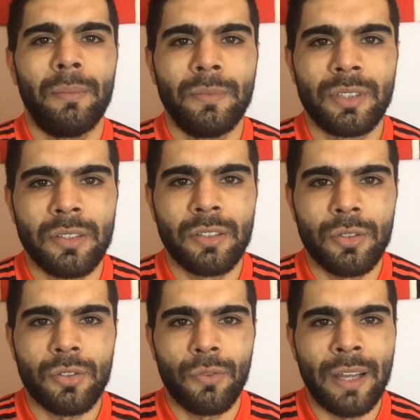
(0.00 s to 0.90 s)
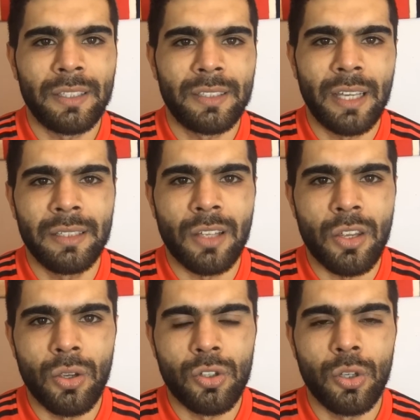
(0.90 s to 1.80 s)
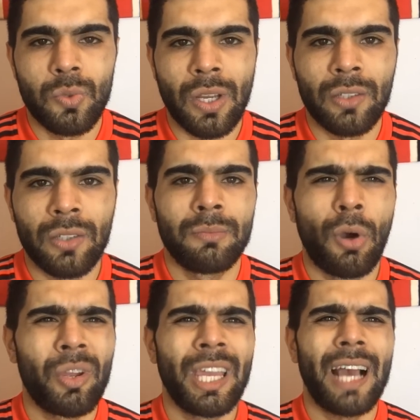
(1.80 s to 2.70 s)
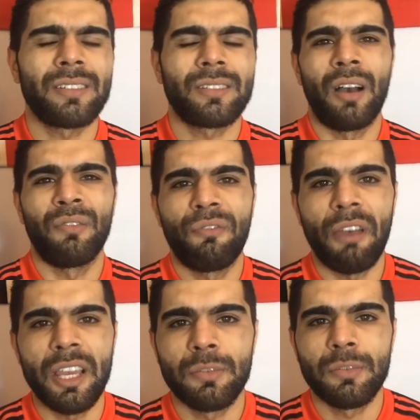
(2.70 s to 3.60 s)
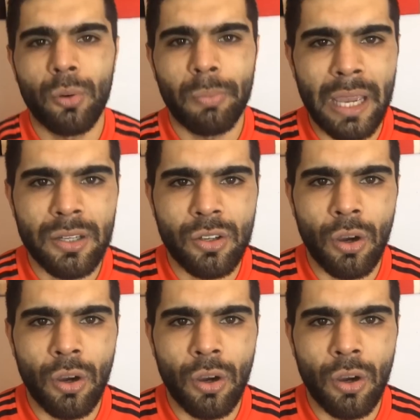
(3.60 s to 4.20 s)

Says Yusuf Andy Tate needs a YouTube channel. Says Mo, he has got a Facebook page.